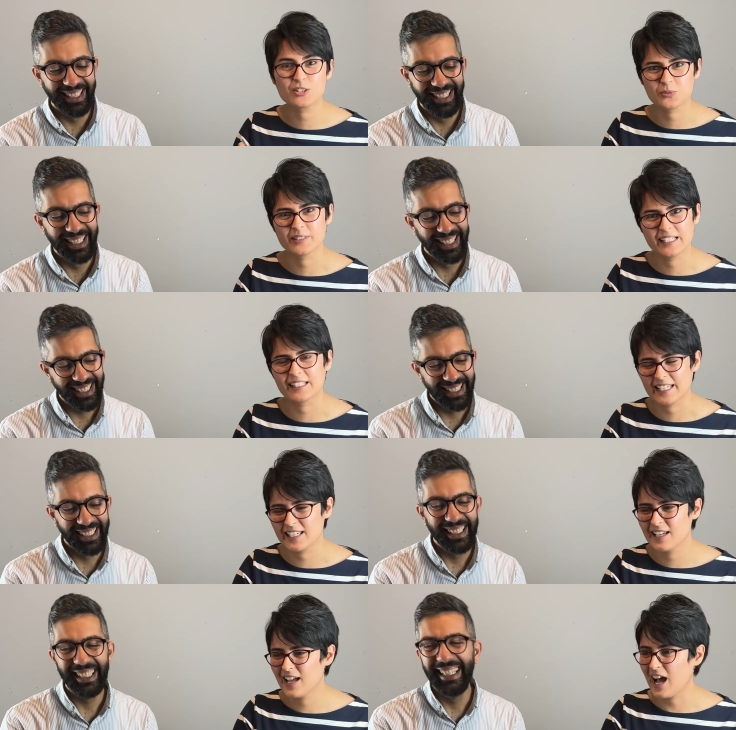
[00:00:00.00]
Speaker 1: really,
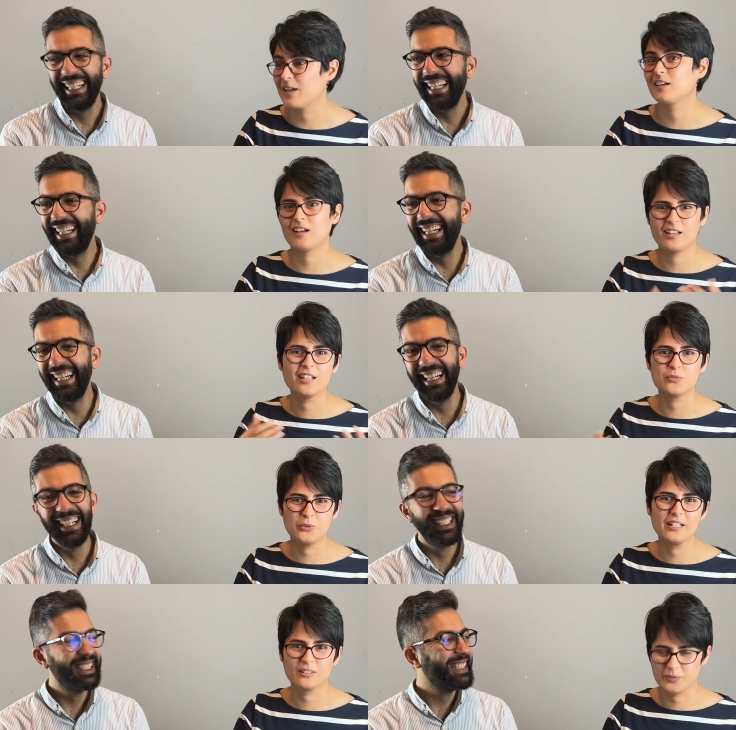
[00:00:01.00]
and, and it
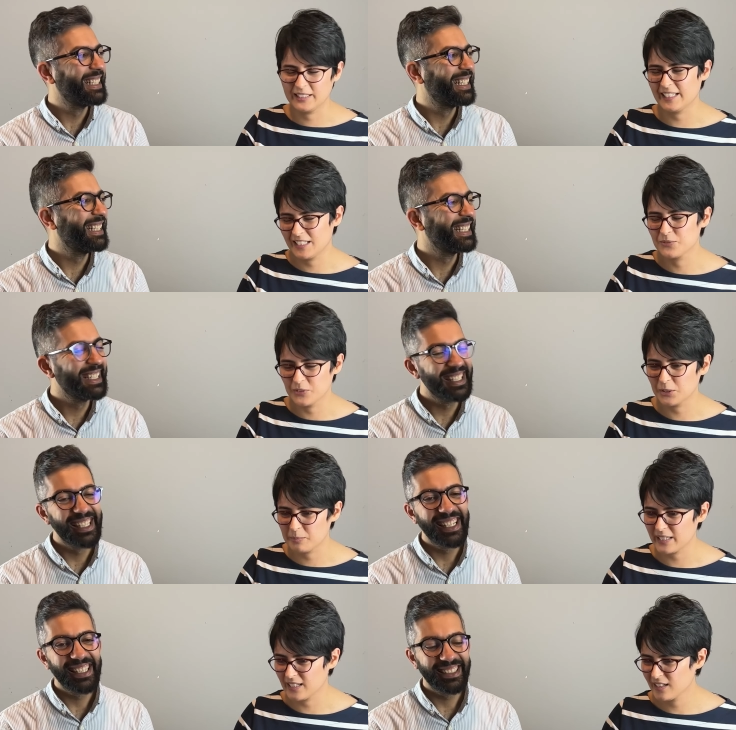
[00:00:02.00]
will really, it will
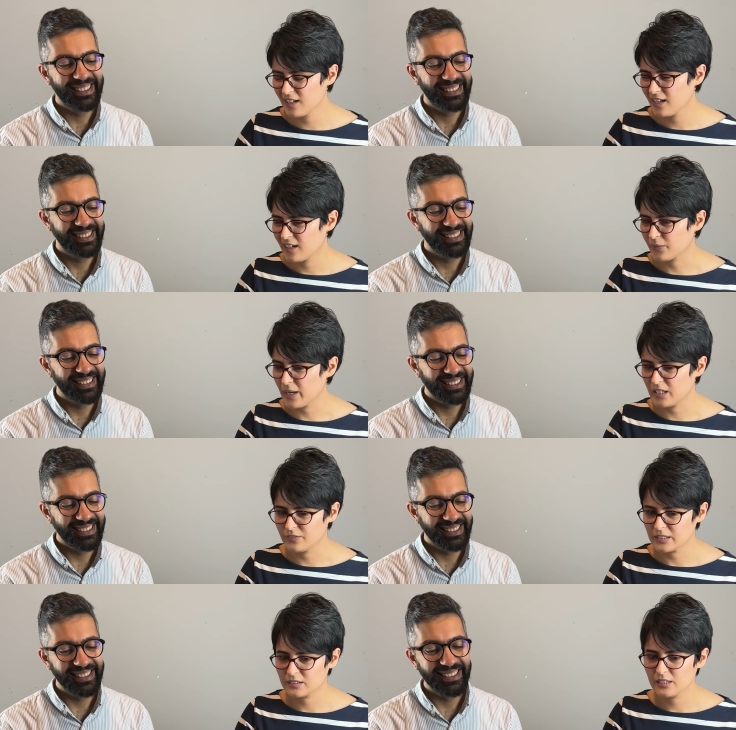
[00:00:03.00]
be
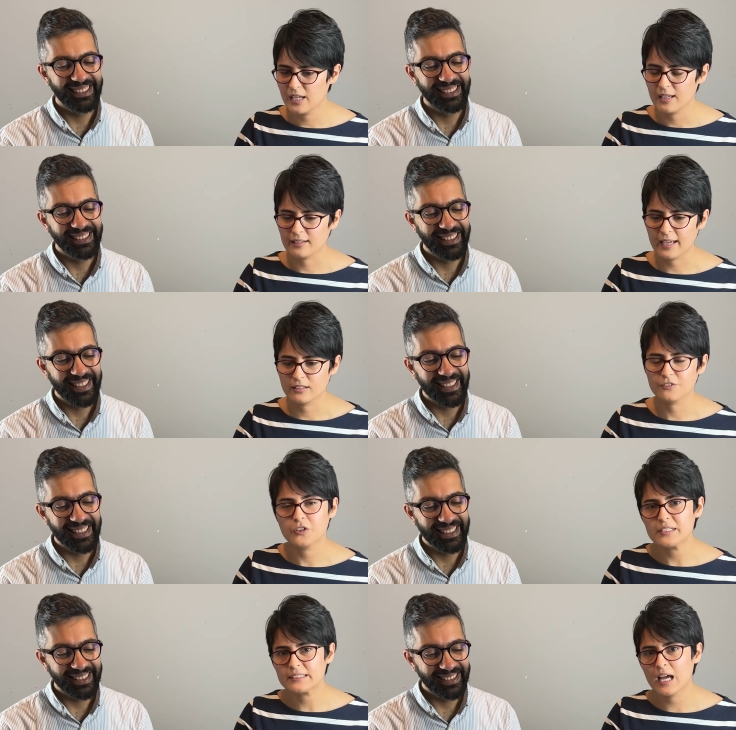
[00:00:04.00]
relevant. Like the
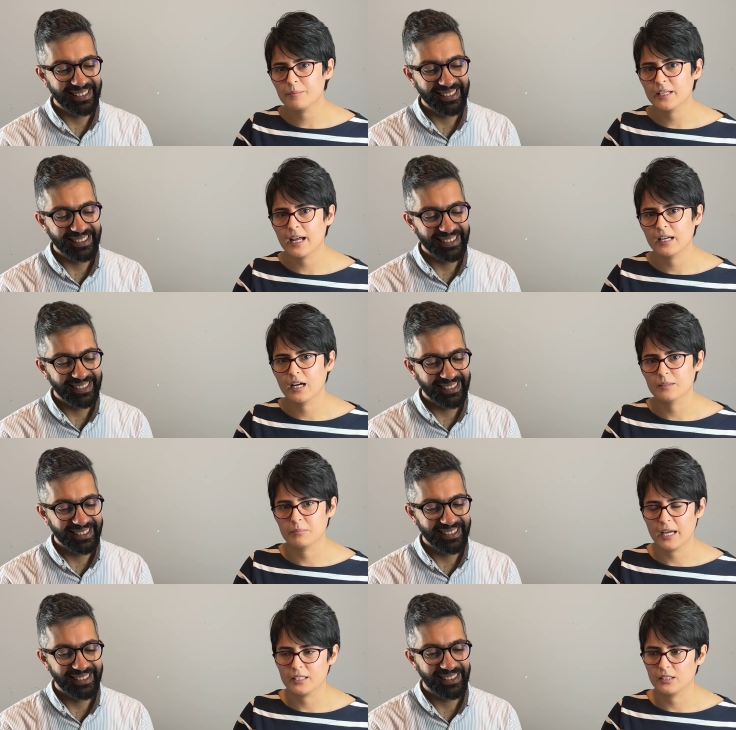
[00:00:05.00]
first time that I got
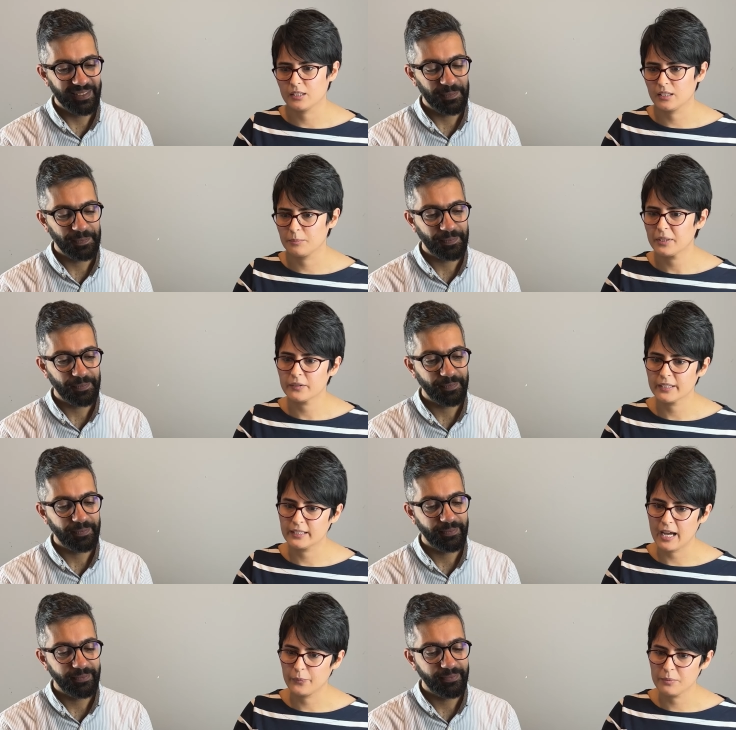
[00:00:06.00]
my uh, period,
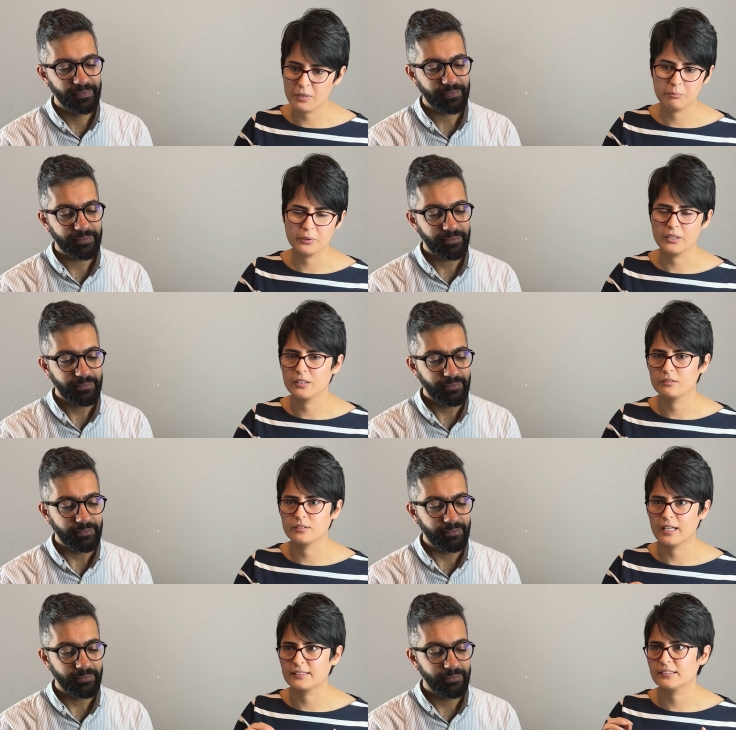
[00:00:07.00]
I remember
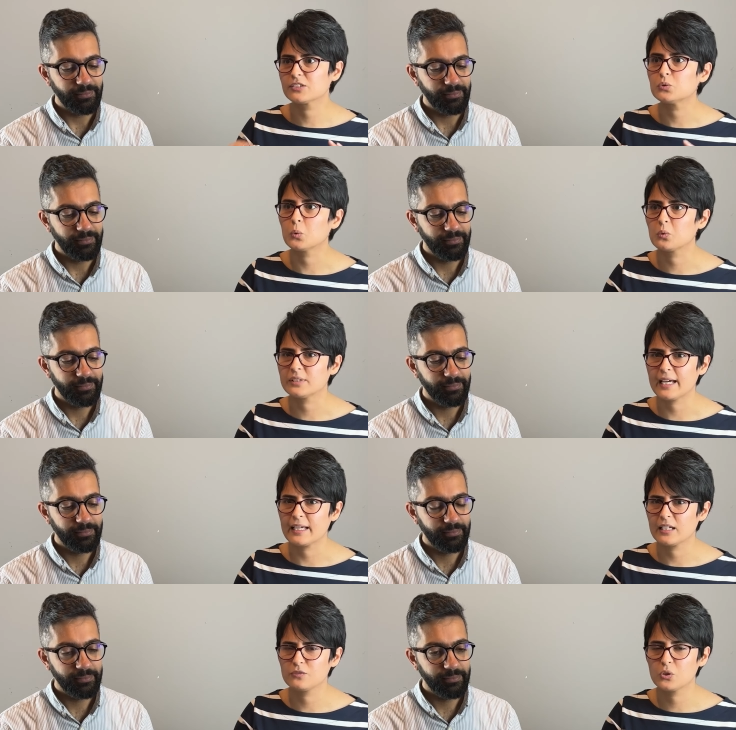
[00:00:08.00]
that school day.
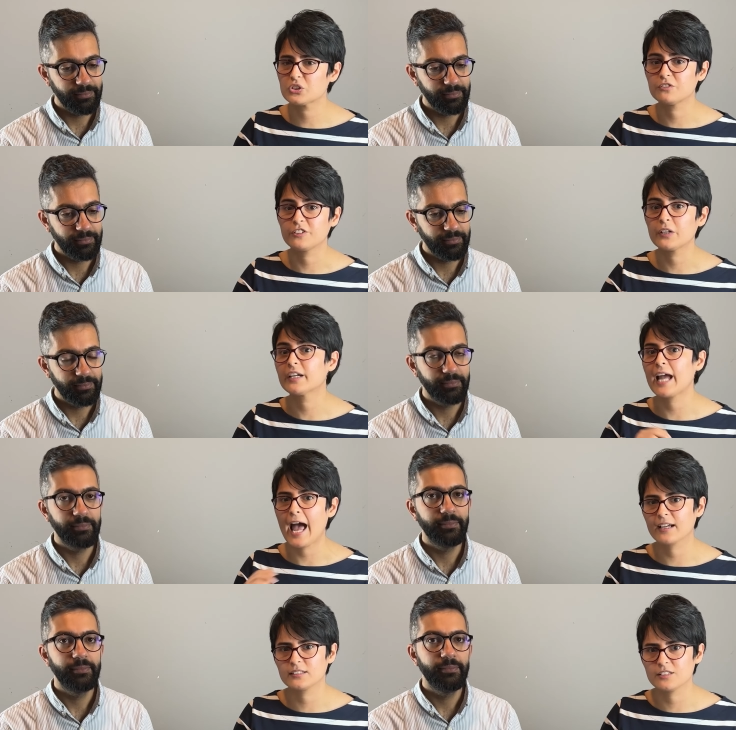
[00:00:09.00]
It was a very
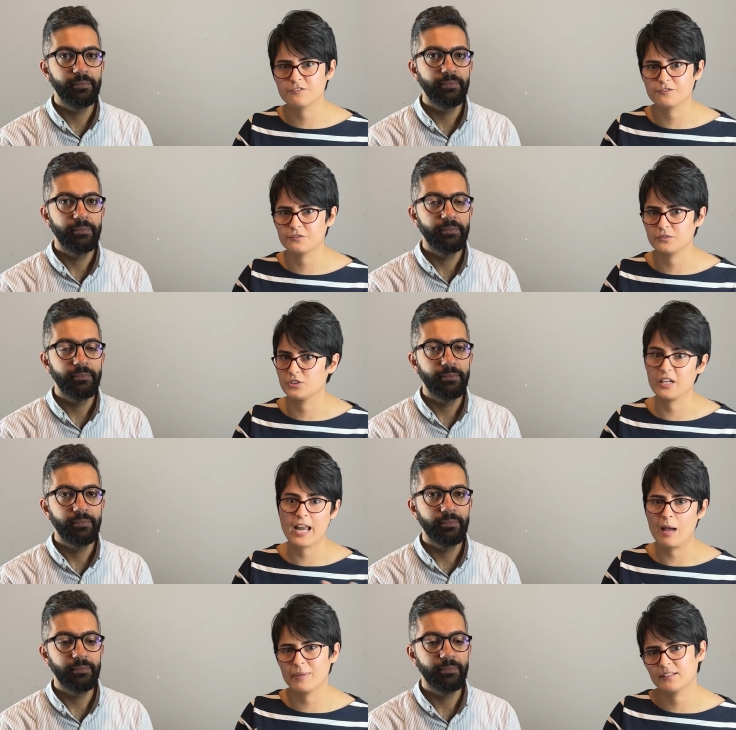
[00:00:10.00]
active,
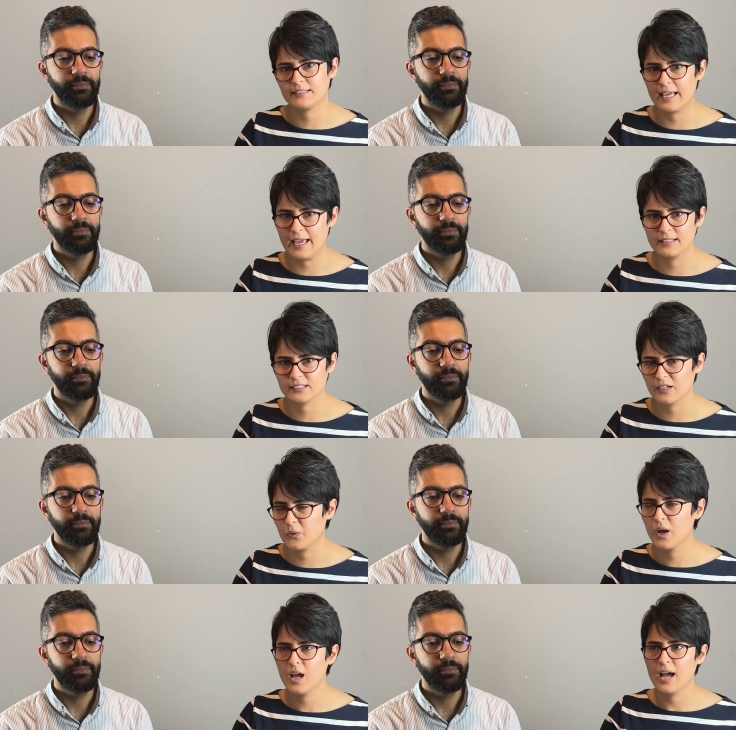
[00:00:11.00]
dynamic day, so
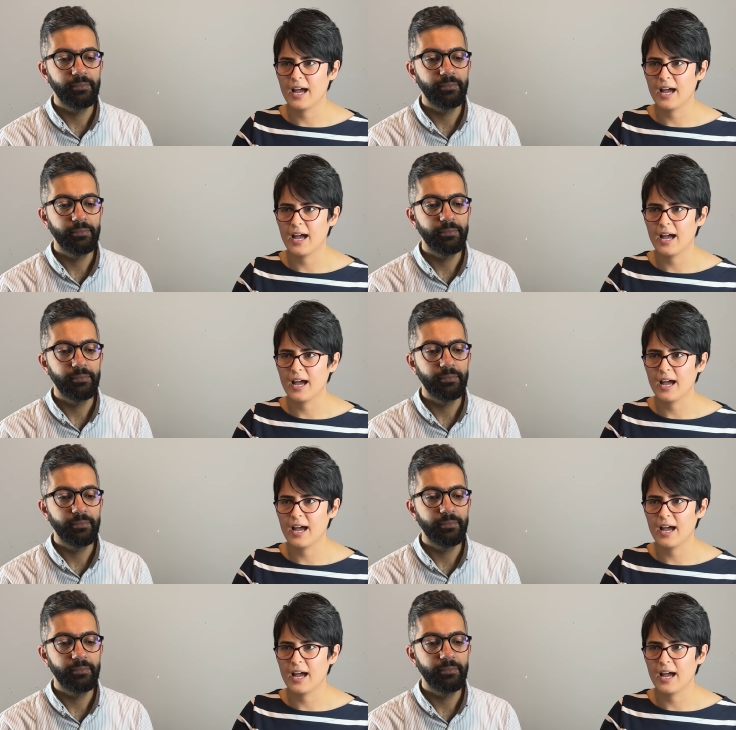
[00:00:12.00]
I